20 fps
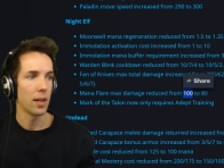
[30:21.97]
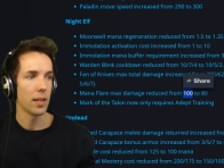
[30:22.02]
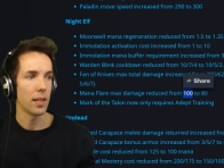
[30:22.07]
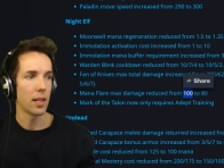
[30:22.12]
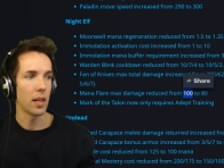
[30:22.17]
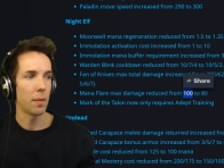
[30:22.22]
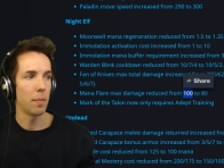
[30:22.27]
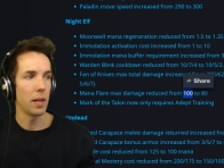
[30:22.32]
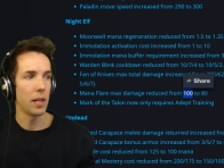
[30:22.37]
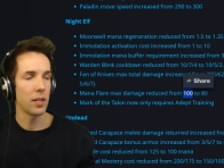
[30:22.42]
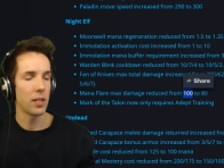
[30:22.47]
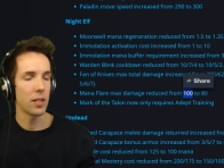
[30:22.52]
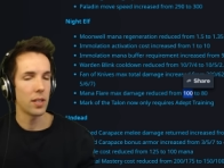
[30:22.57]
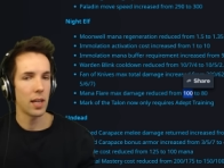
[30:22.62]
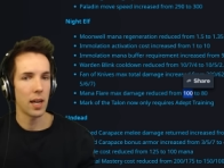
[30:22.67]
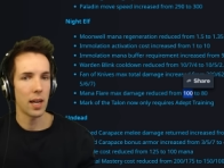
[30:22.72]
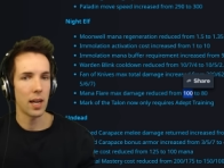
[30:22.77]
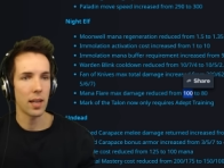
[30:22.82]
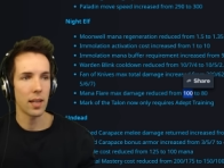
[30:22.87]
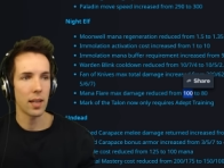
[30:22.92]
That means
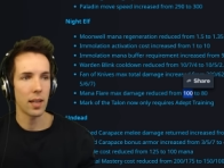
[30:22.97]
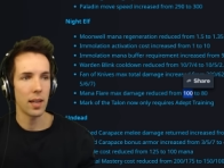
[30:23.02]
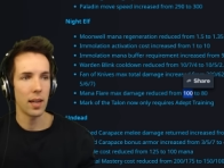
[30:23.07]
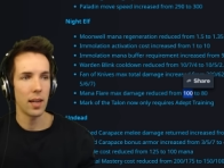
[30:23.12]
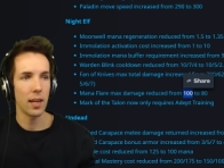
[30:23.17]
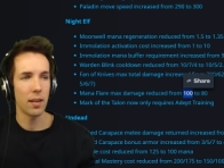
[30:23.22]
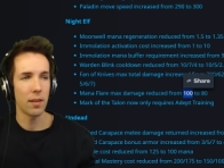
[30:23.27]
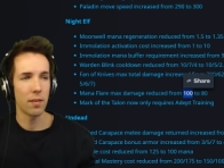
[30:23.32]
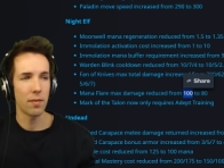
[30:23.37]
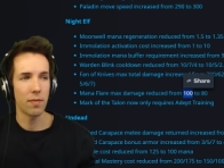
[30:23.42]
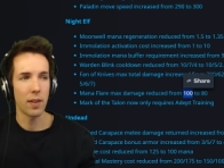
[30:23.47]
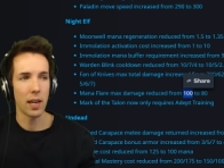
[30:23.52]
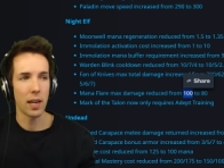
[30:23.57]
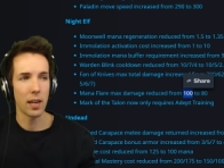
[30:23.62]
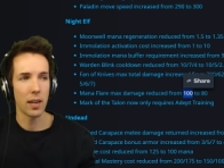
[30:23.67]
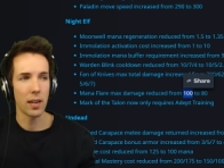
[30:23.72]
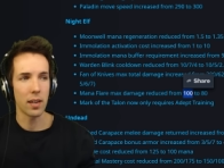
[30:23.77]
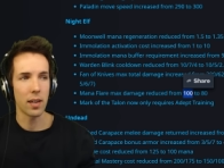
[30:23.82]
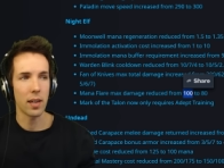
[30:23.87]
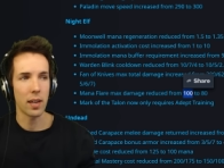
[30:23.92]
that Inner
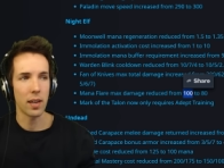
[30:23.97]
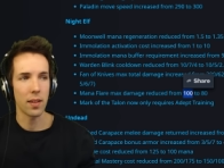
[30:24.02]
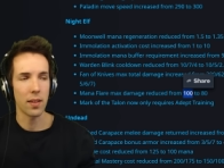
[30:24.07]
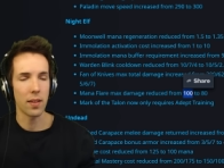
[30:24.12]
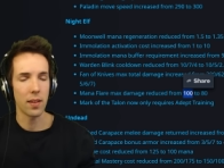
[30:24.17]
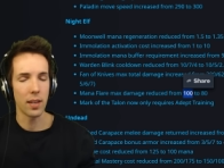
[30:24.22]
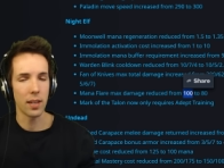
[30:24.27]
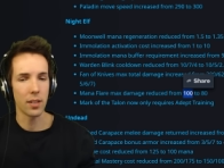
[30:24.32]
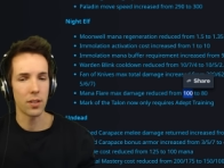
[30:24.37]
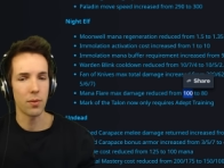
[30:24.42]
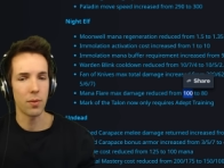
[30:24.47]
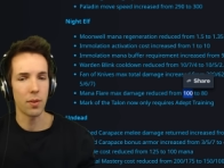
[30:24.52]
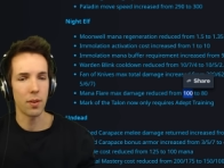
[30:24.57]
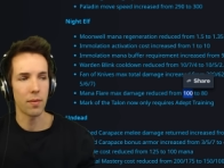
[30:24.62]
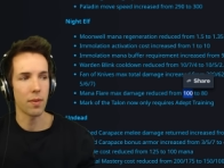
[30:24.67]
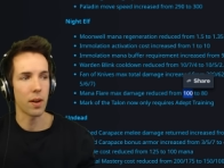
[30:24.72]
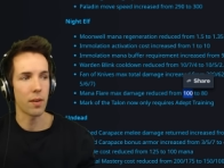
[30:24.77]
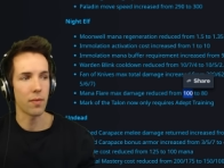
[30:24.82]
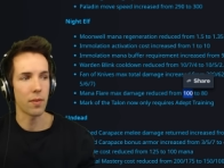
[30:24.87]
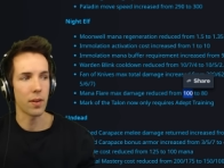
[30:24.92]
Fire, I think is
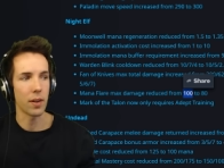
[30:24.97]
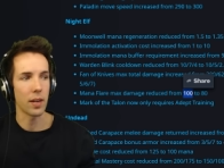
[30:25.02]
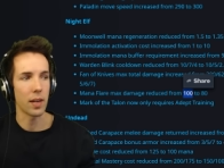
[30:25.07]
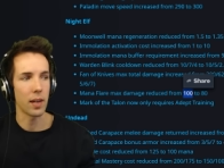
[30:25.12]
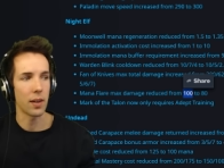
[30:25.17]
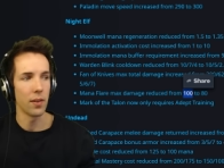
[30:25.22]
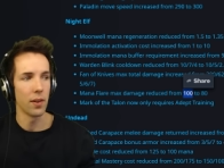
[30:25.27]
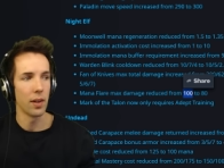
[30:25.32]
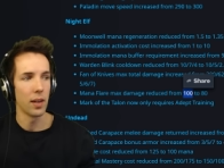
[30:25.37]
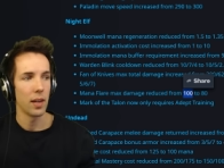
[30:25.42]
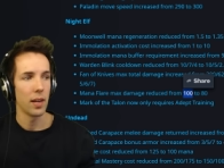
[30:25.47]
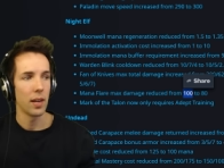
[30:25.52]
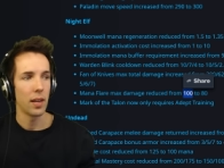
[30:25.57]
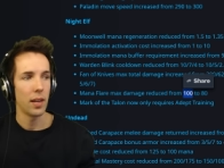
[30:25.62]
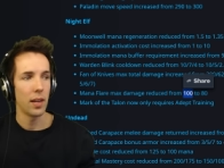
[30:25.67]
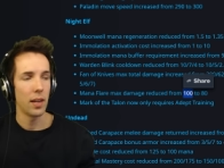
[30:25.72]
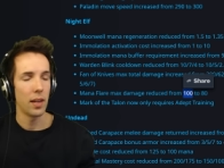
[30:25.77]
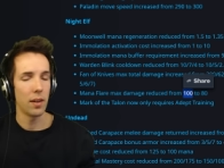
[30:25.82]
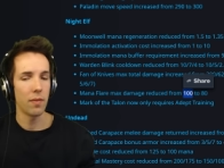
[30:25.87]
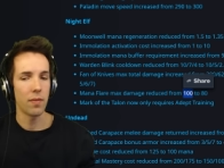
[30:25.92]
25 right now,
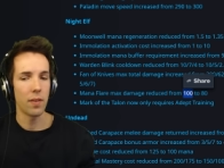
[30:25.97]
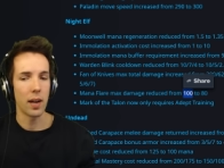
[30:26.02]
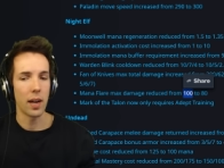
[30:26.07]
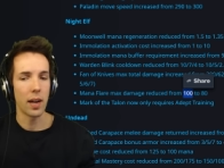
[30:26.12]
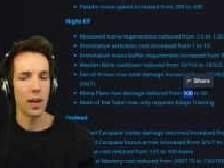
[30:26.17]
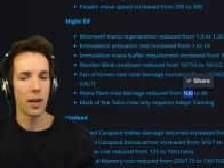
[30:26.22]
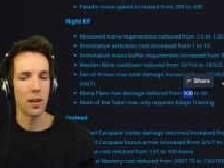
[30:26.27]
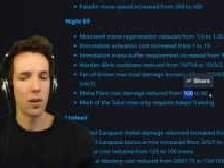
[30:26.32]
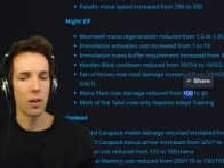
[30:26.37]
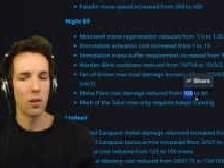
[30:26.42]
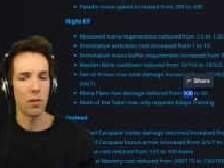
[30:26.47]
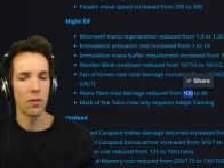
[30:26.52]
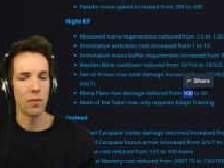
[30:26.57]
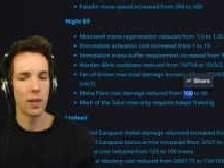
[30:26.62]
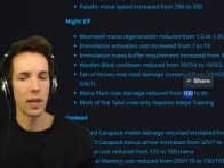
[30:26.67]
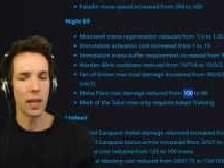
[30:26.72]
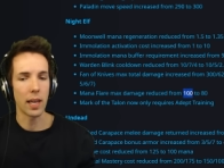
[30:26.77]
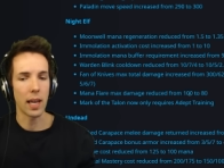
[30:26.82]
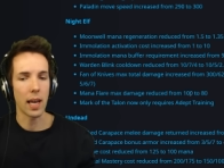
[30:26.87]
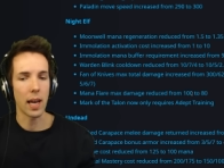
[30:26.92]
Inner Fire
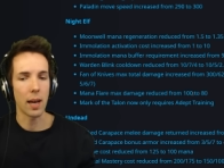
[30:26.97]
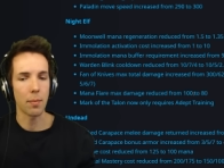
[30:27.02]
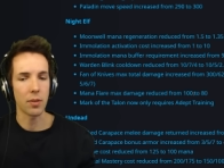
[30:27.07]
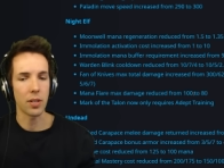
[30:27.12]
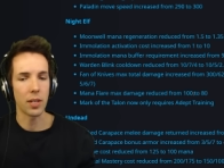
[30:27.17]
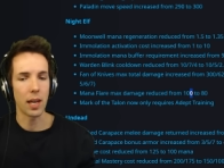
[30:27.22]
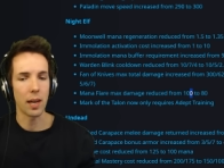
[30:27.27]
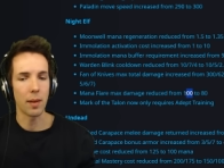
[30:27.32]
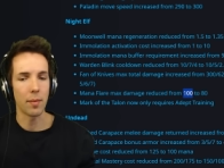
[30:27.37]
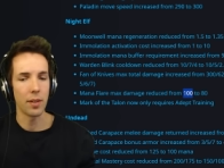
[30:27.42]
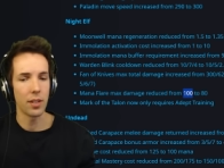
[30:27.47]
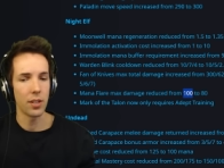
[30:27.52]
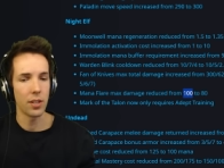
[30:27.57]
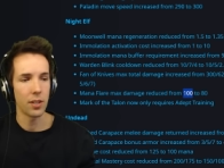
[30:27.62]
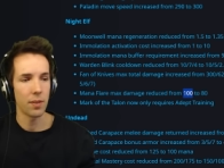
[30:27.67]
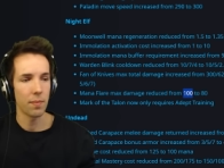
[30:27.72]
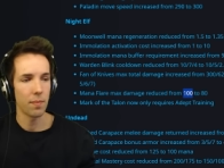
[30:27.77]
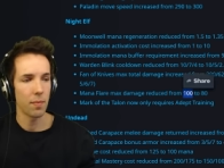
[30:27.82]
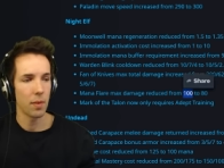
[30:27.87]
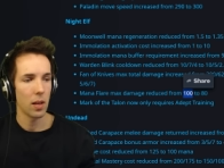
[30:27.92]
already caps
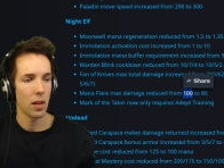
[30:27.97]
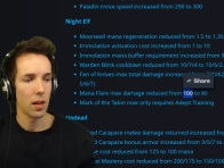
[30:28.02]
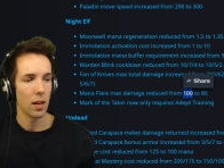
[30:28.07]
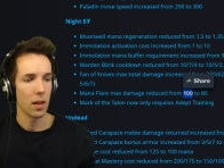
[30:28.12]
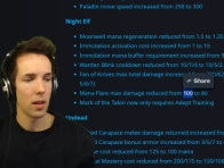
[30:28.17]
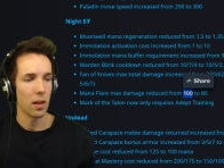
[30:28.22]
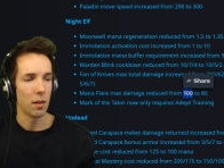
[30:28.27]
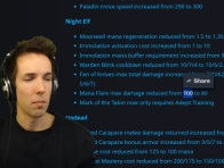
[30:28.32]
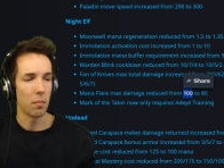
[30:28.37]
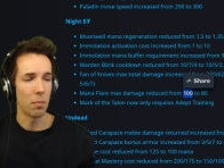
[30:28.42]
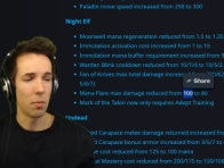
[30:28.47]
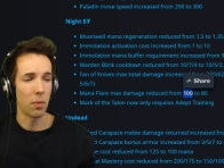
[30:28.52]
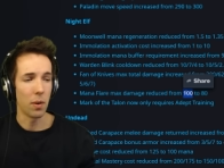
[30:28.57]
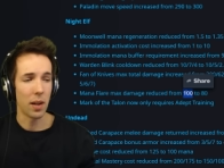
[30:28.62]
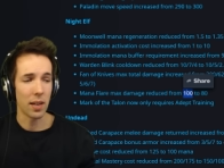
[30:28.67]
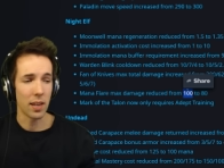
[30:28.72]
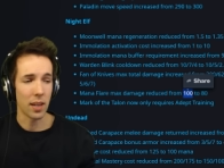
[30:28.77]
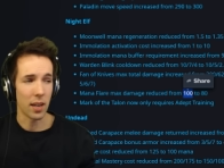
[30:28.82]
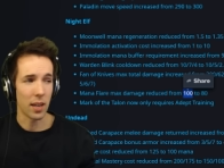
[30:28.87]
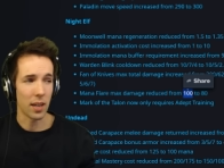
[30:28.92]
damage.
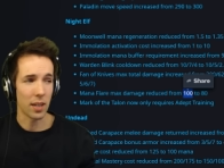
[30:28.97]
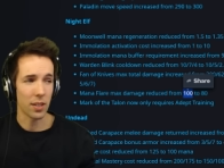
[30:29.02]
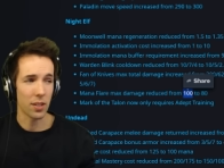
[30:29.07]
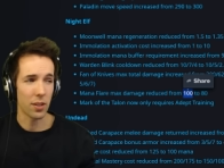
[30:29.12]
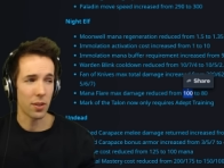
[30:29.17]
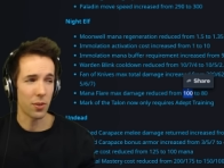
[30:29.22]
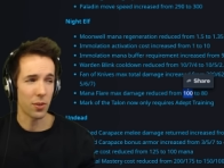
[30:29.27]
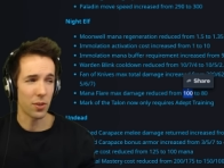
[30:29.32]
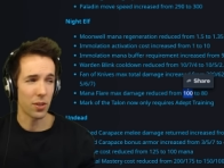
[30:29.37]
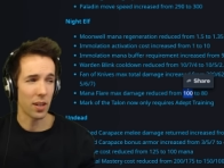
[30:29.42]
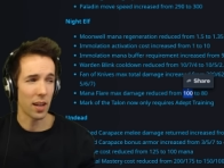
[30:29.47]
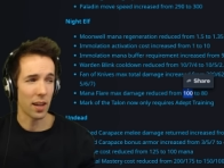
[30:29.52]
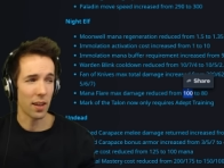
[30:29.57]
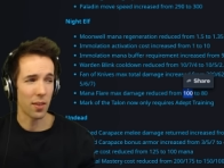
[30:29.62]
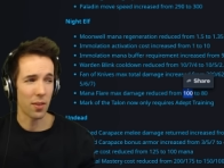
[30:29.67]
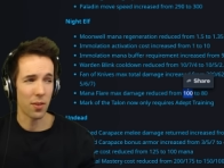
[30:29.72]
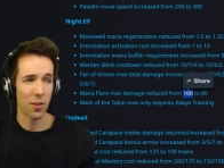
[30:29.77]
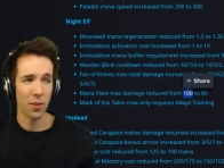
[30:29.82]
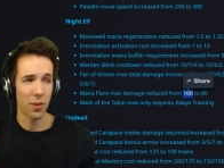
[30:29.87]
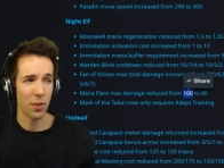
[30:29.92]
Bloodlust costs
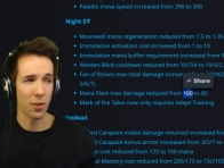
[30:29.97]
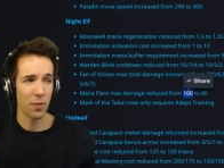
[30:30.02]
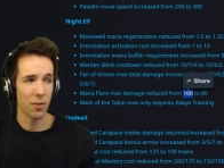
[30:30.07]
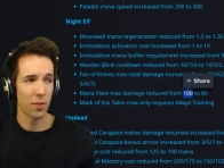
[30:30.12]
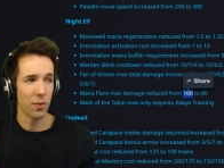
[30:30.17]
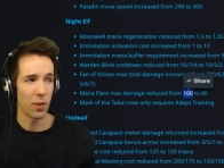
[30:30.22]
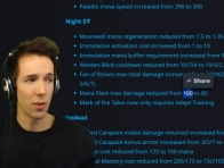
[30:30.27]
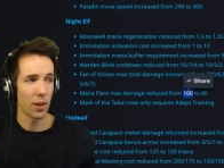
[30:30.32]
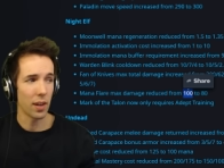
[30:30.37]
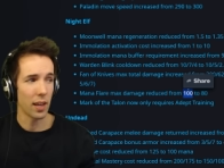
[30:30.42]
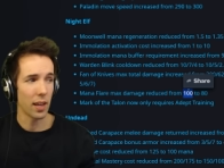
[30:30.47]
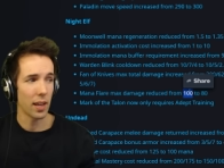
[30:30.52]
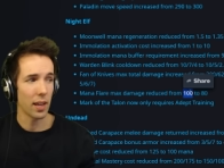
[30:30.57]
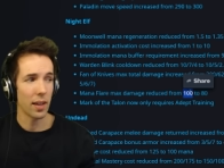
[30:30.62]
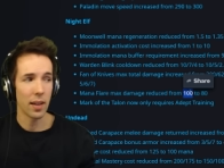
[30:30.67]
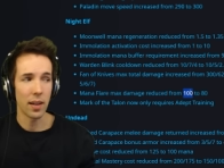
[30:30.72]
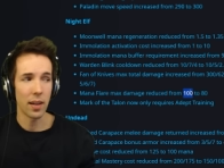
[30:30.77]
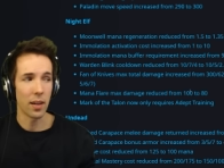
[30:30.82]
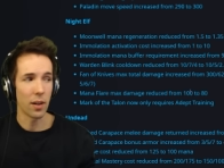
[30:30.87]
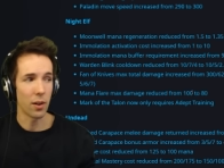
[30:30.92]
like 30 or 40.
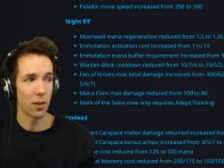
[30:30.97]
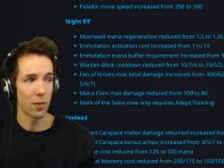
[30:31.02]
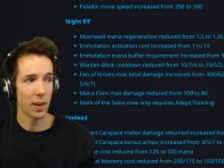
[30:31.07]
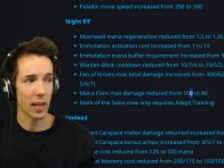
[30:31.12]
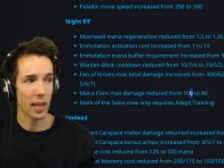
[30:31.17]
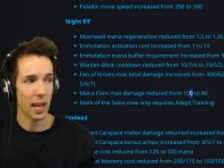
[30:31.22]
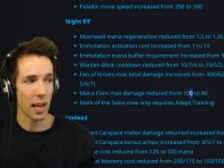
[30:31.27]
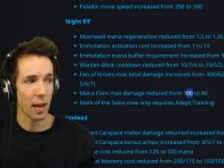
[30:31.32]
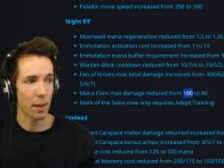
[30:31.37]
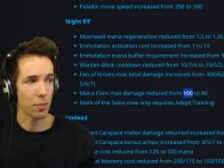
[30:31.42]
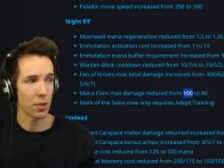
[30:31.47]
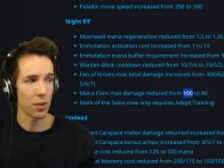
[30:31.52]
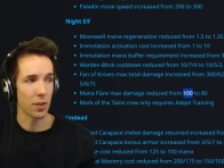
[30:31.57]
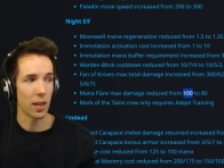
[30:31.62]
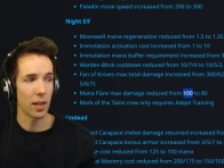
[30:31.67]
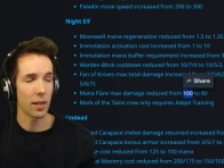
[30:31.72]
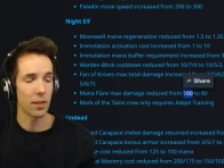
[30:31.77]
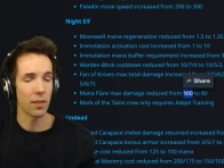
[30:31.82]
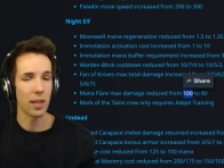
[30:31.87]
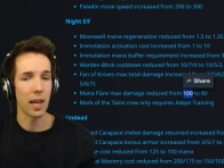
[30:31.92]
It already caps on
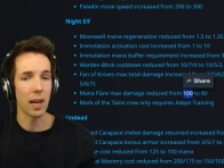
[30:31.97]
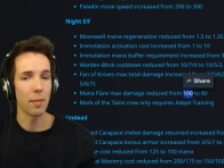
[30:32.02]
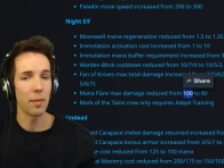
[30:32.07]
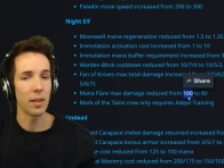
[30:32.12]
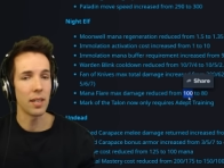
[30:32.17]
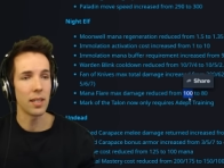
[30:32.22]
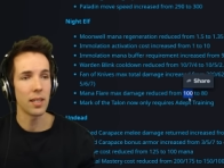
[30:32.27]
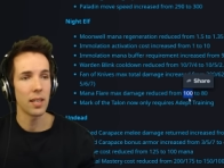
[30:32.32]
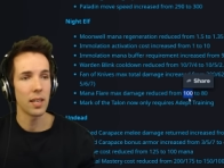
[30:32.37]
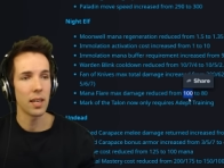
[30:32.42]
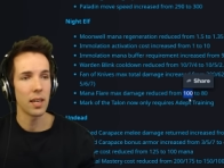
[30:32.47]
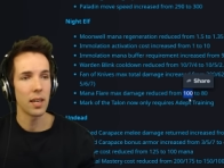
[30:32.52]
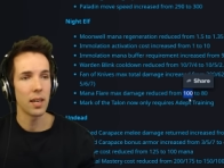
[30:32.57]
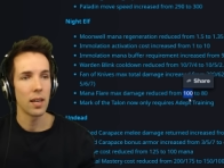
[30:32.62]
100 damage.